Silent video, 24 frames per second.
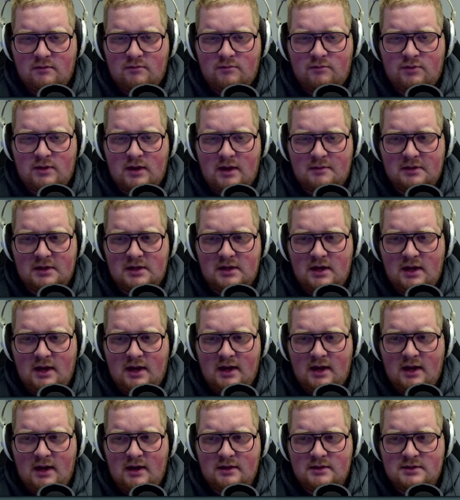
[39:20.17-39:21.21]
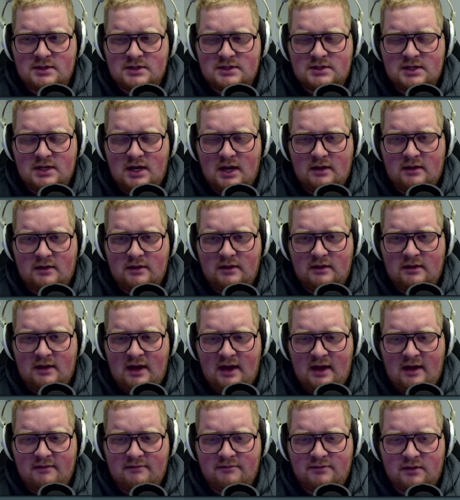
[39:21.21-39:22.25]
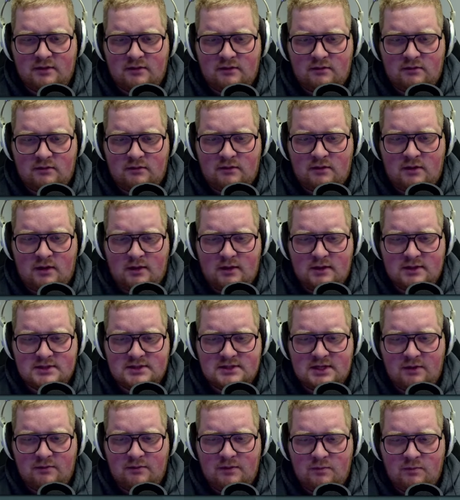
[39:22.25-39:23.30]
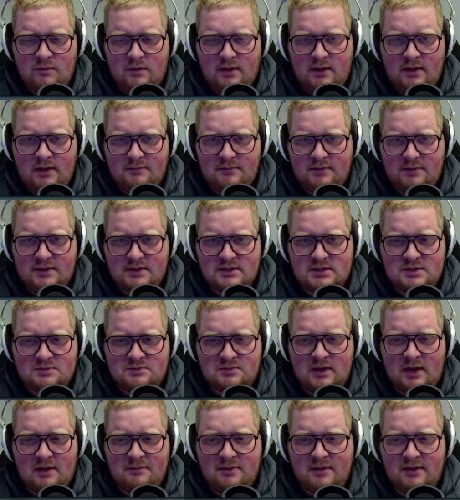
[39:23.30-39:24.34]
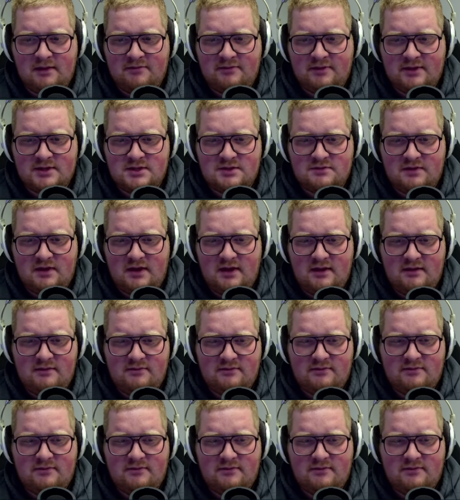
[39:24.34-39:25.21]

Probably not, just not going to have the cards that we want, but this is probably a flush 5.